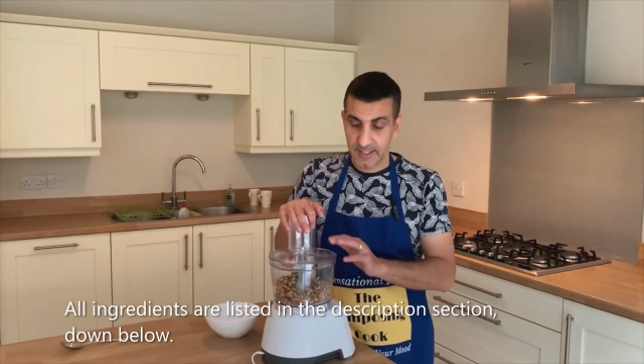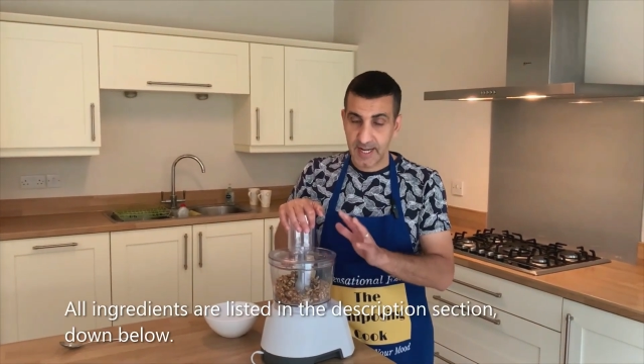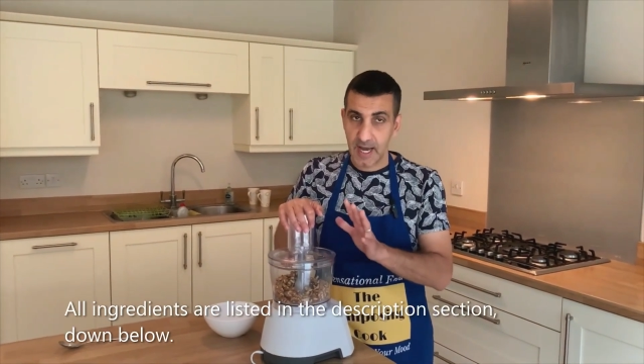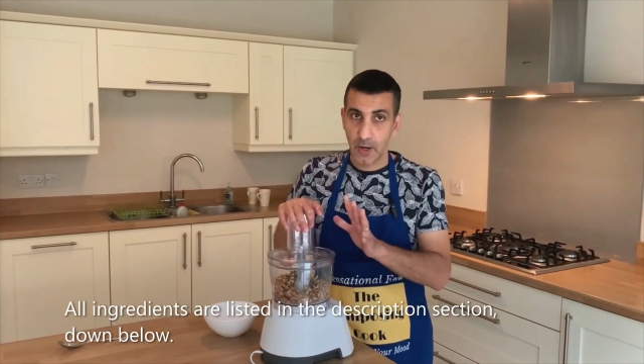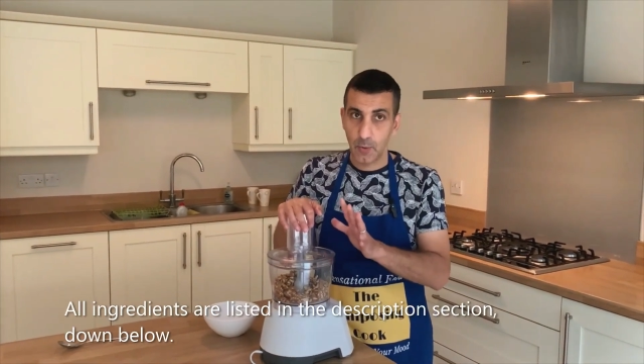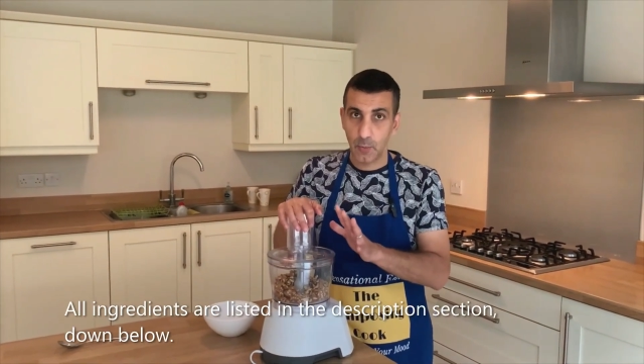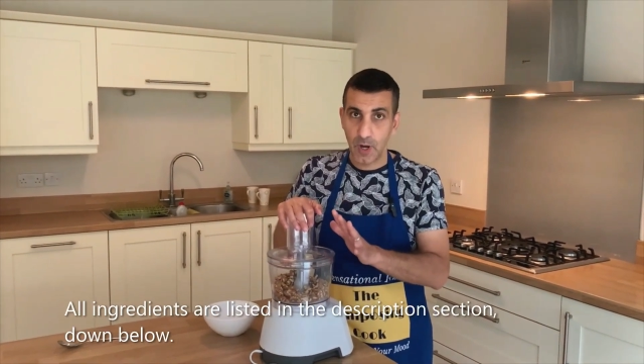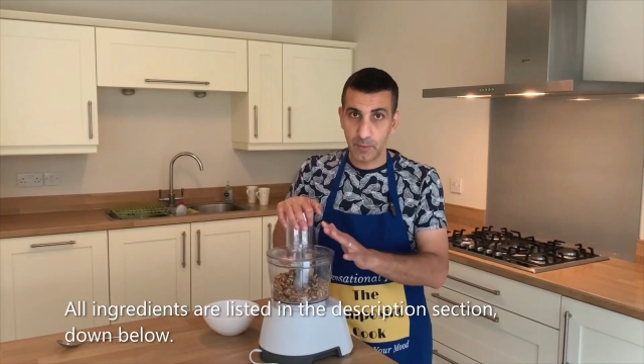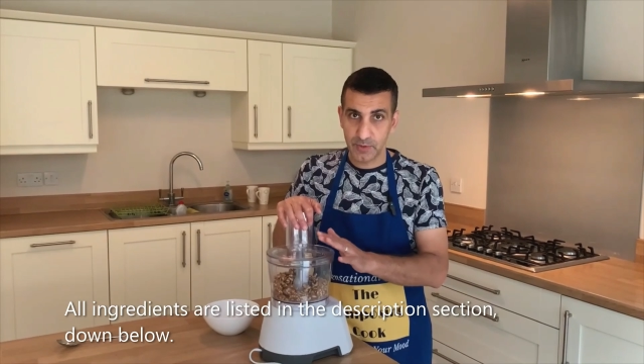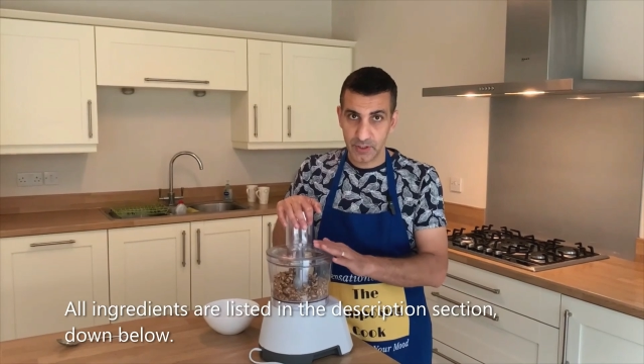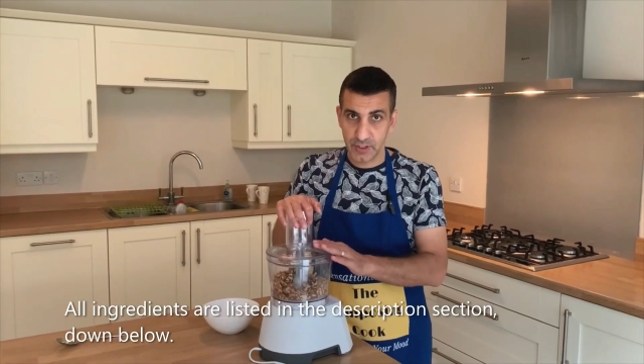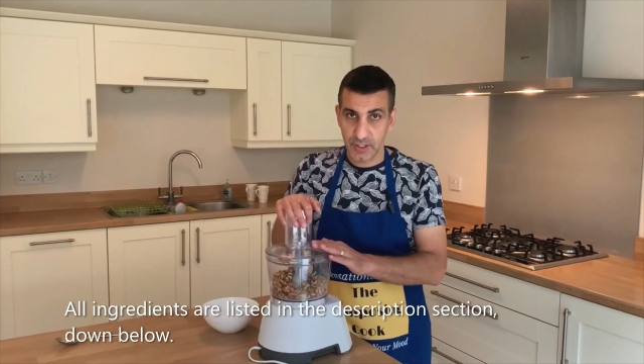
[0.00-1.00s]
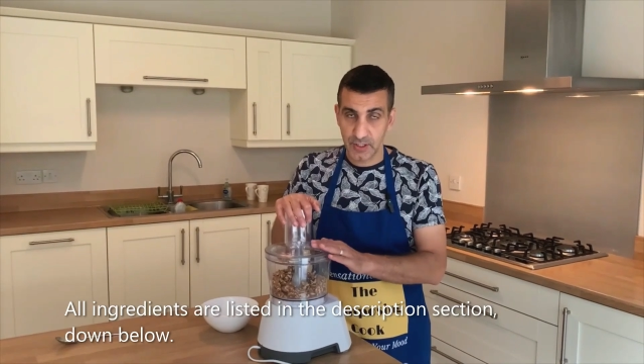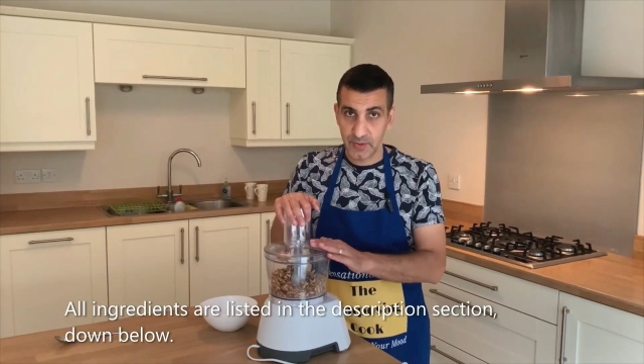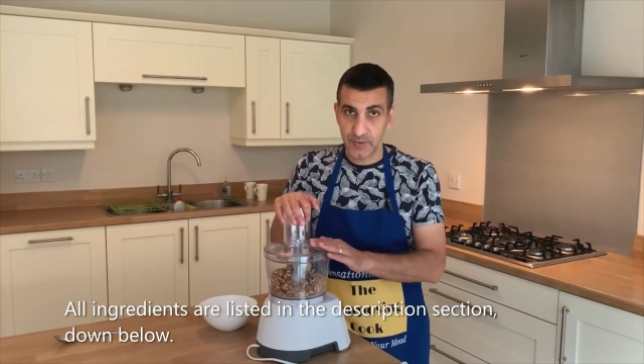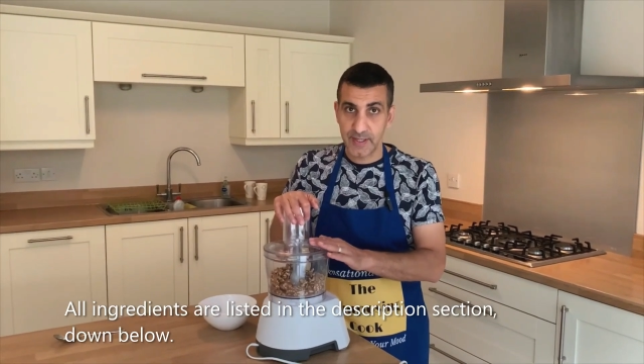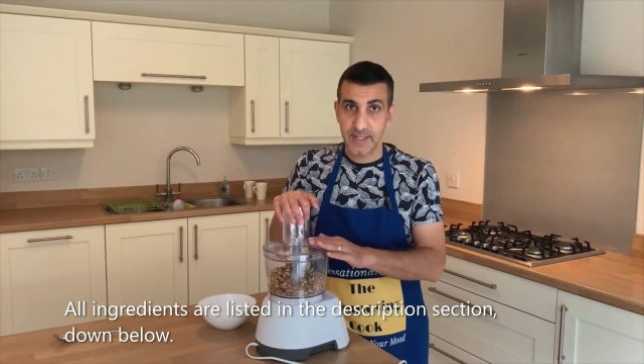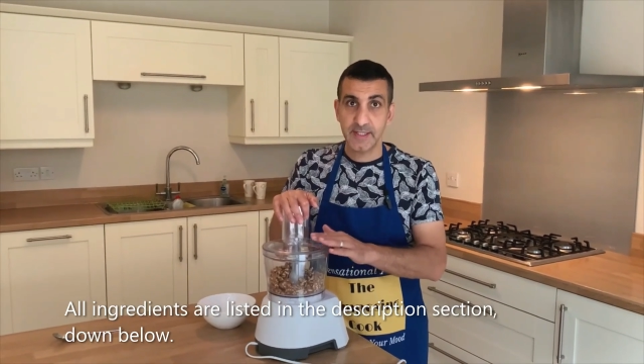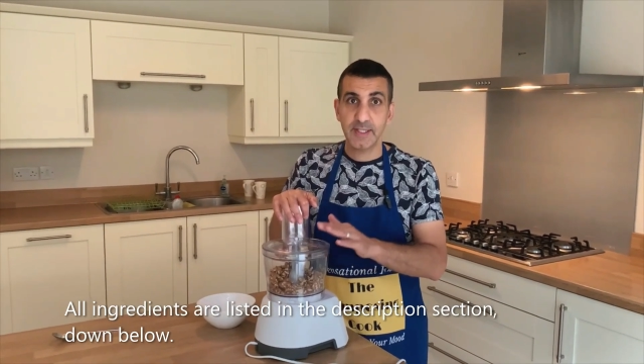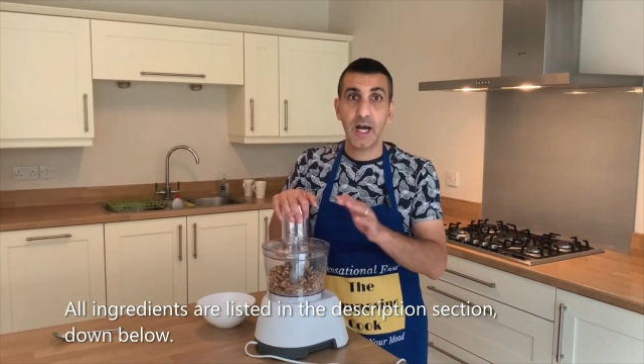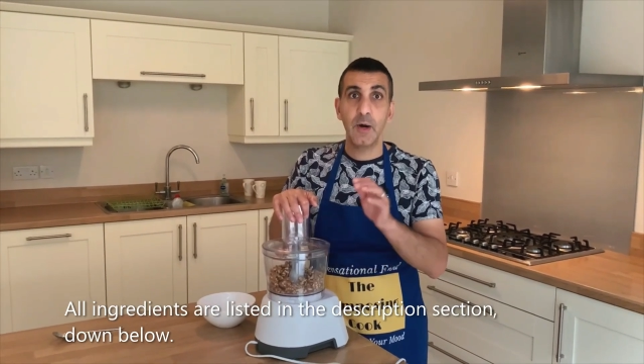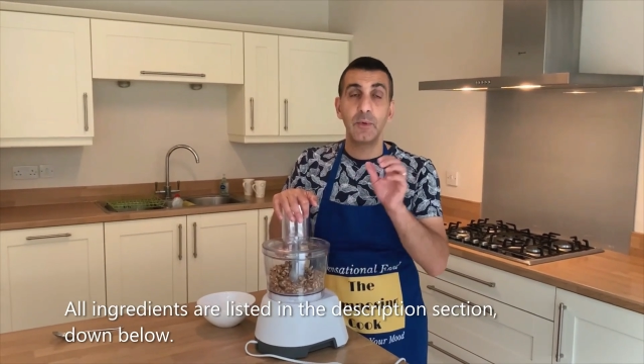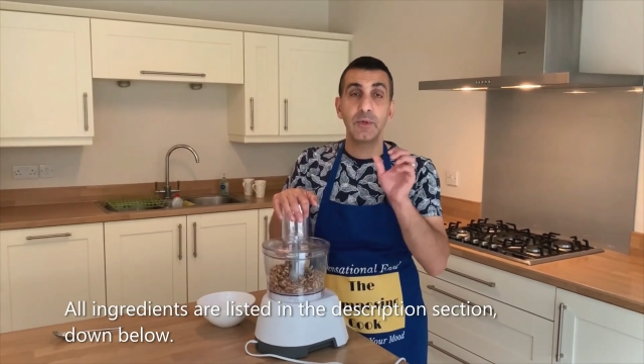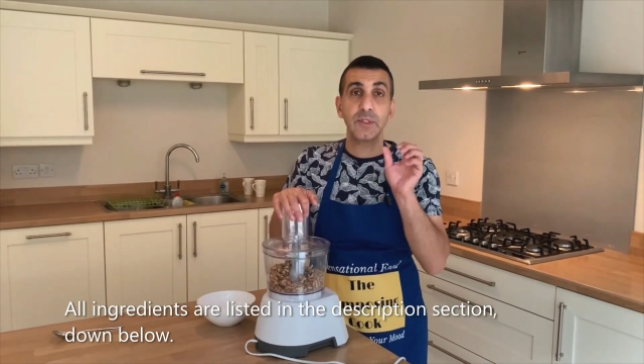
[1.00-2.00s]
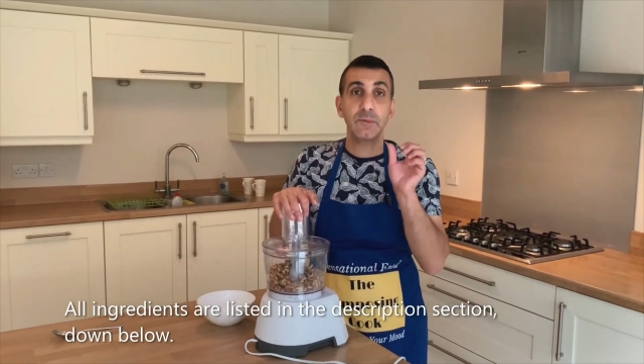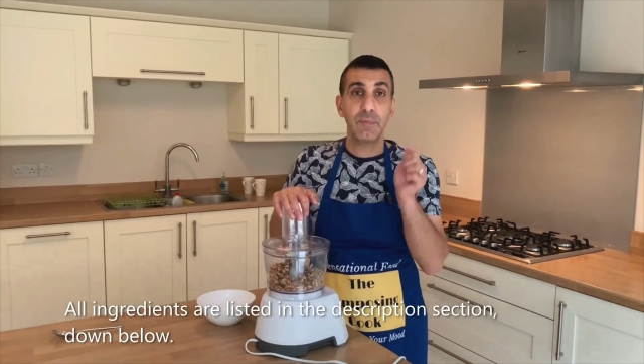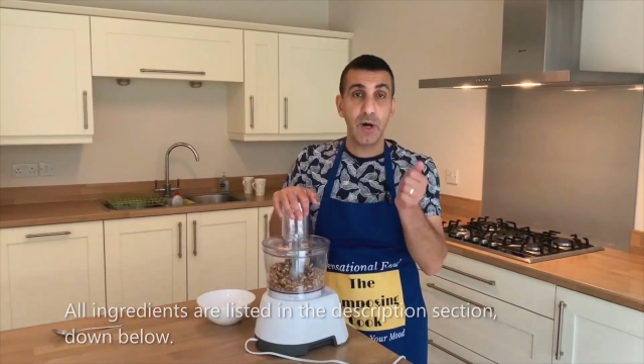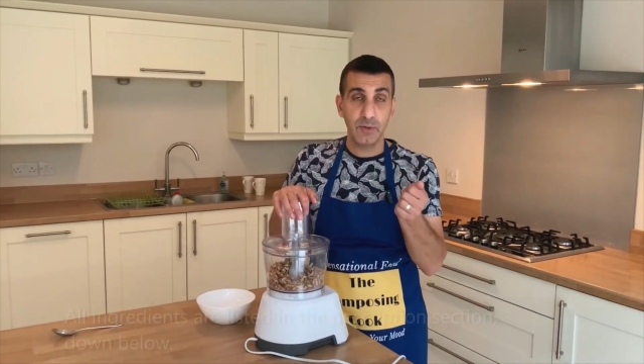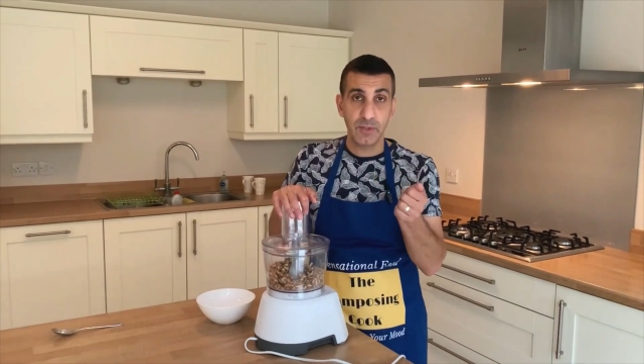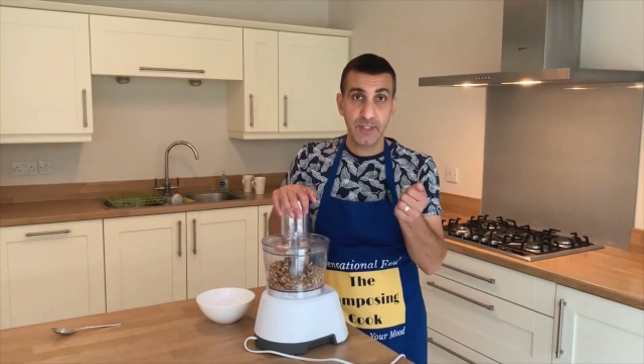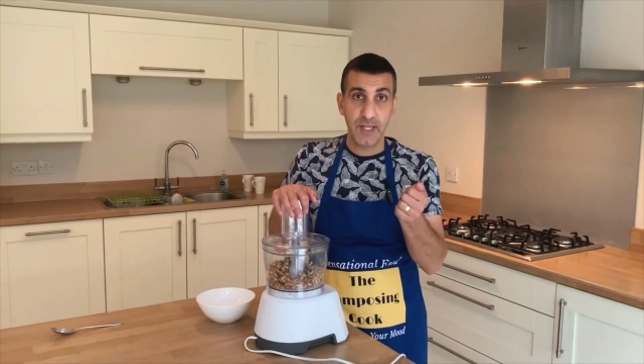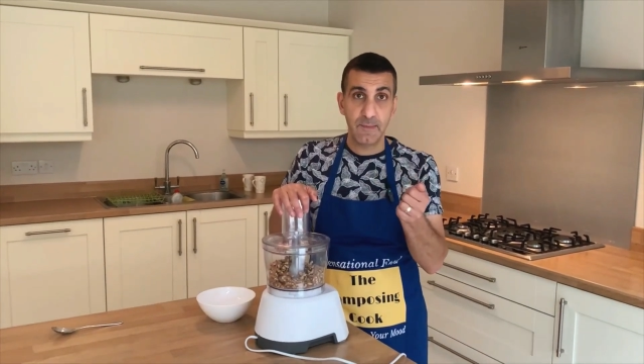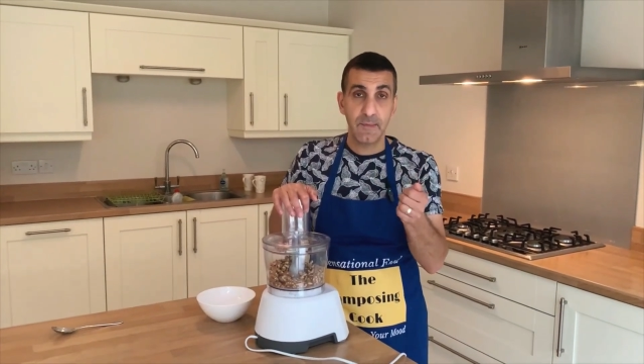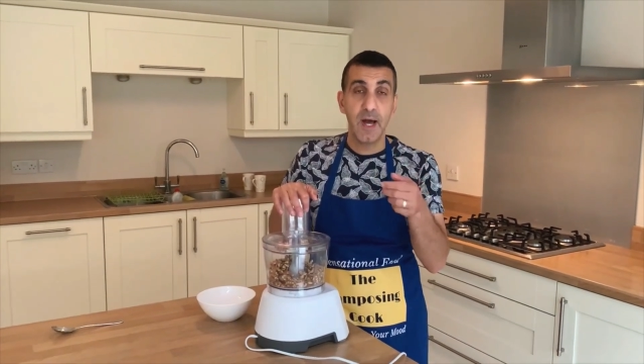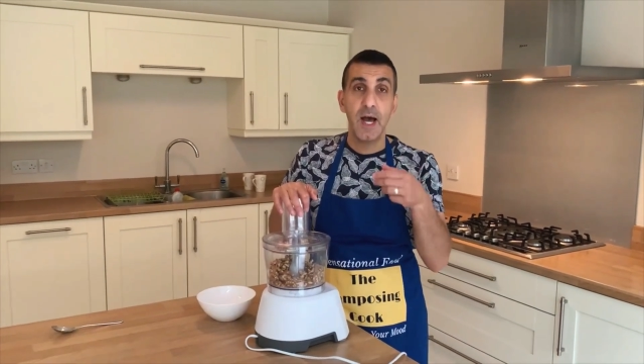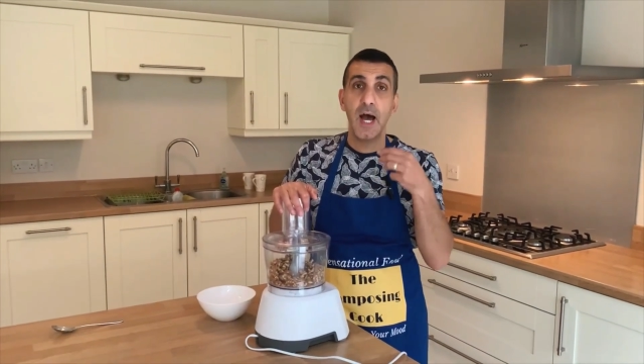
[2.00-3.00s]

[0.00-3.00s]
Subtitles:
Now, what I want to do is I want to pulse them.